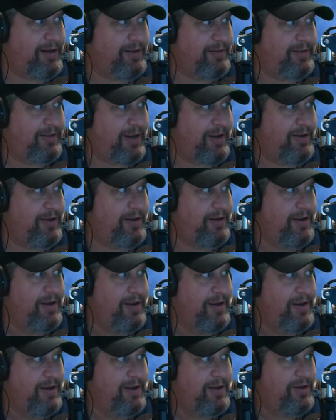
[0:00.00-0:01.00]

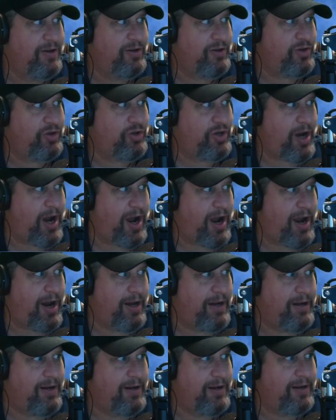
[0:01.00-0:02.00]

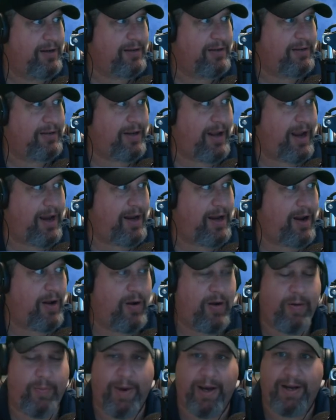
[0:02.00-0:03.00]
Sunshine State.
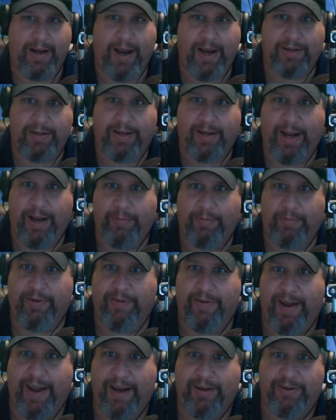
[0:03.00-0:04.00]
Oh my gosh, I can't
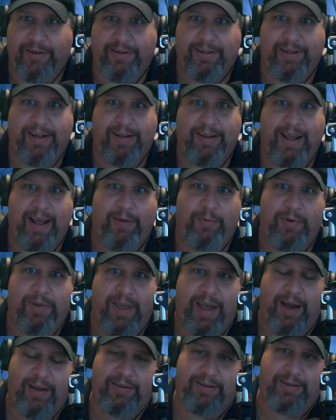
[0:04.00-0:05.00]
I actually said that
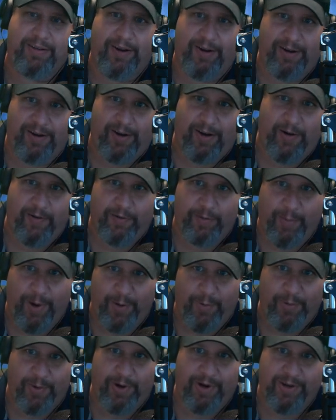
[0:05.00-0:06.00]
without starting over my
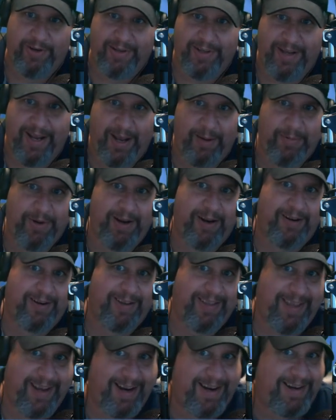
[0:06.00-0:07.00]
words. Debbie, are
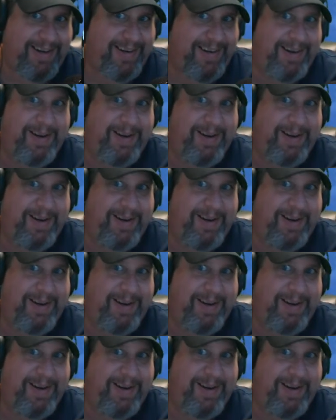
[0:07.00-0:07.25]
you there?